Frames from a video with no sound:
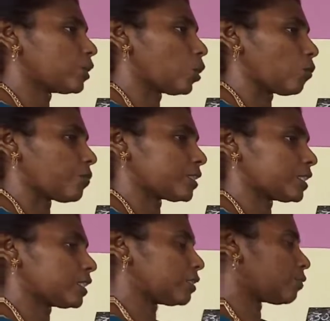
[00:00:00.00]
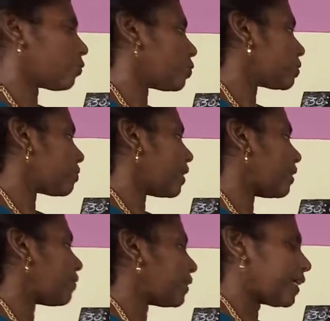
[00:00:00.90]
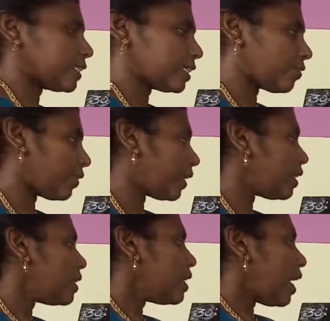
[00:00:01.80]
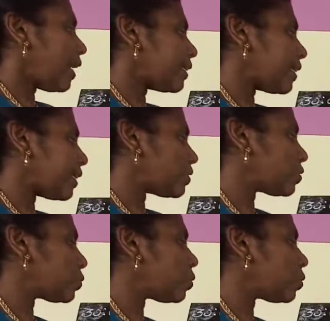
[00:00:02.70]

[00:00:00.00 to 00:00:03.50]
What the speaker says: No, first force we are giving that given, and A2